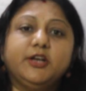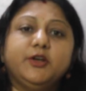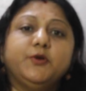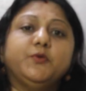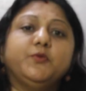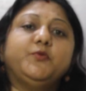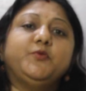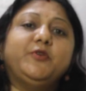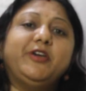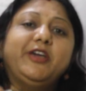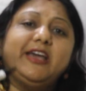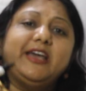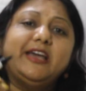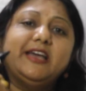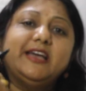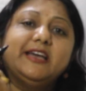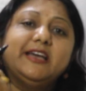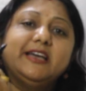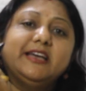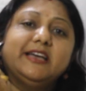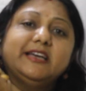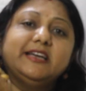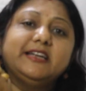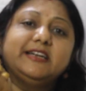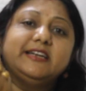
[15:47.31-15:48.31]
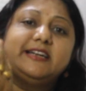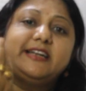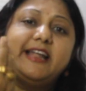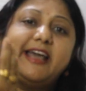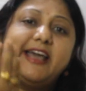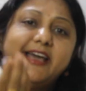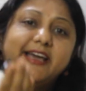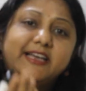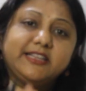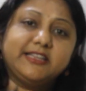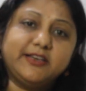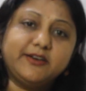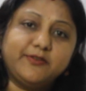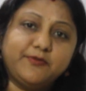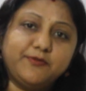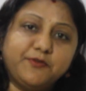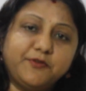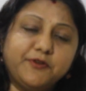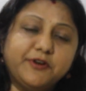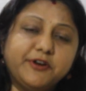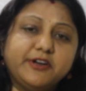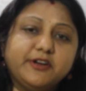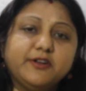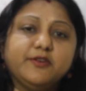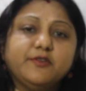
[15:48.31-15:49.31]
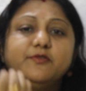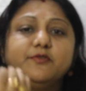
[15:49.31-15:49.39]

we take the food